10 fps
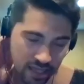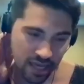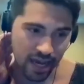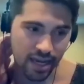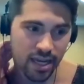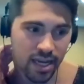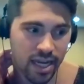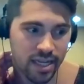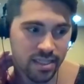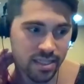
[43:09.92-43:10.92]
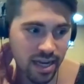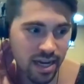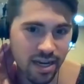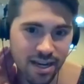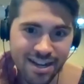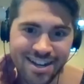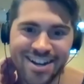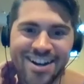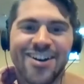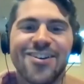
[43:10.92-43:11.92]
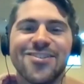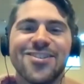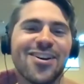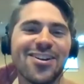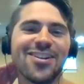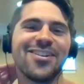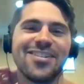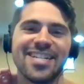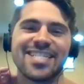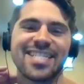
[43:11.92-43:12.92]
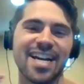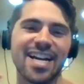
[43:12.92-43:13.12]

that. I thought it was like above you. Oh, no. It